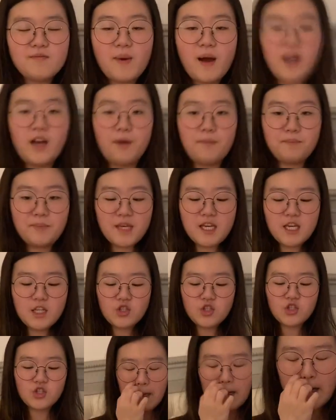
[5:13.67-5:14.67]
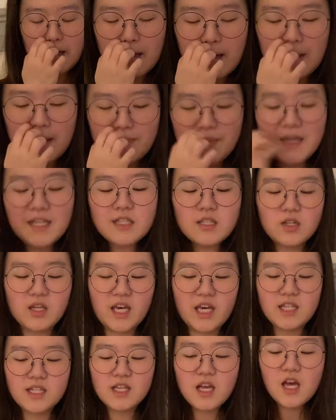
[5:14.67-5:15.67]
my Peach pencil
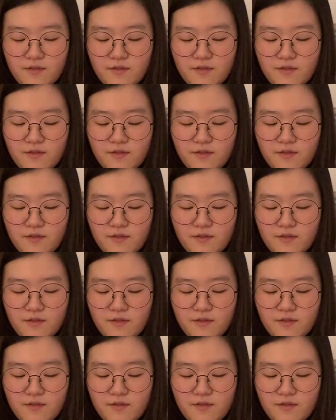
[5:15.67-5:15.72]
case.